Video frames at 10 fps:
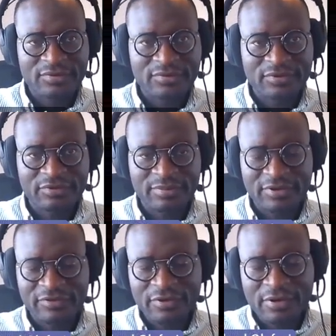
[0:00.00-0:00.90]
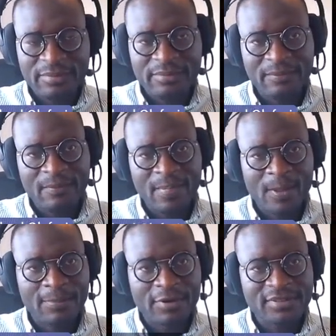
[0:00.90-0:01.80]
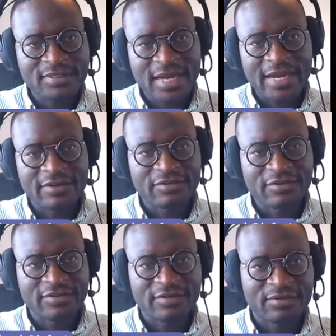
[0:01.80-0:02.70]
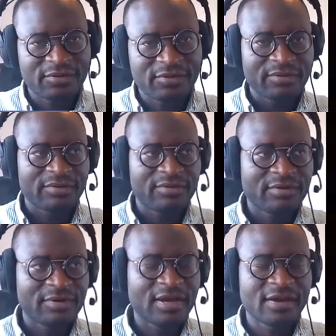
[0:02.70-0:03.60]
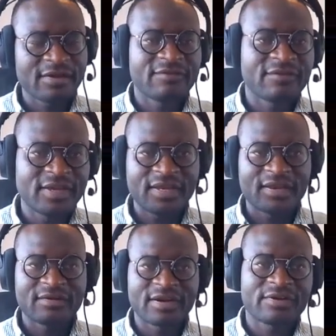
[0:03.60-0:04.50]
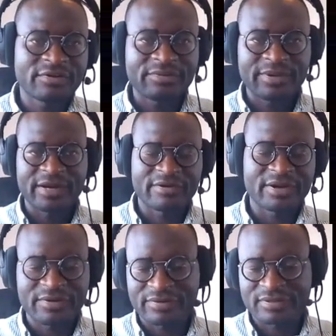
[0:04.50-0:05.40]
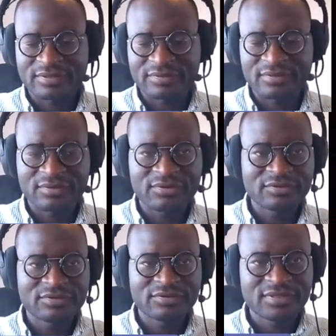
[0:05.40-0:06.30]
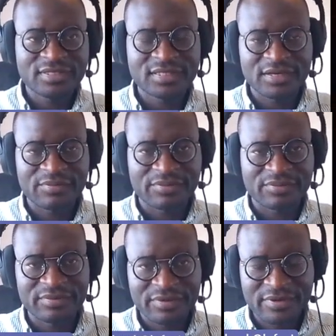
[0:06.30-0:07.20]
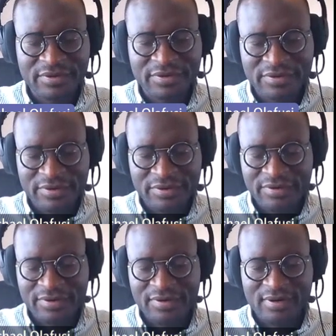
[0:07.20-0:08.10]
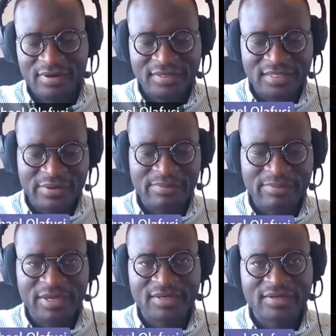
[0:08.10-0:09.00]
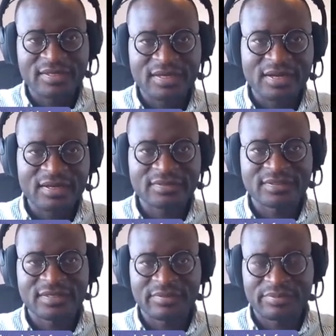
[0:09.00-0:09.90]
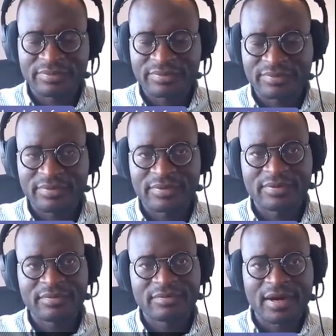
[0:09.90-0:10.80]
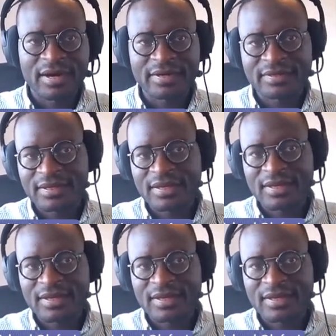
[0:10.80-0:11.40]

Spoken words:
So it will be sum, but iterate, go every record by record. So go through the table. These are our big data table, right?